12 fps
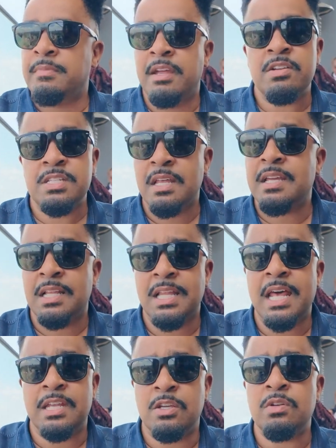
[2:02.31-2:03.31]
They're selling a
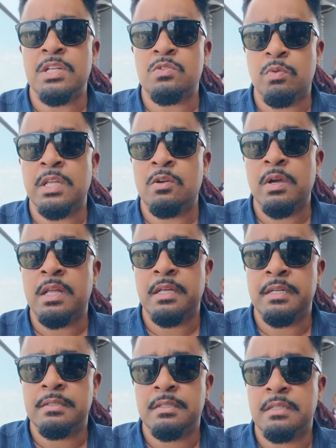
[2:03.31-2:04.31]
lot of units really
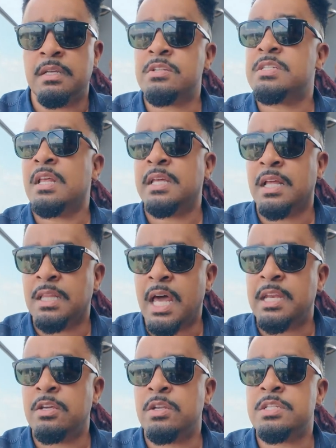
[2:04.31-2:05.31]
quickly. They're selling a
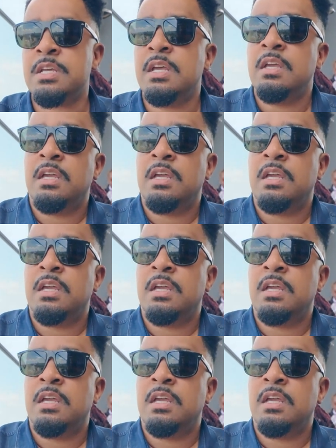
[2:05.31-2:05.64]
lot of units.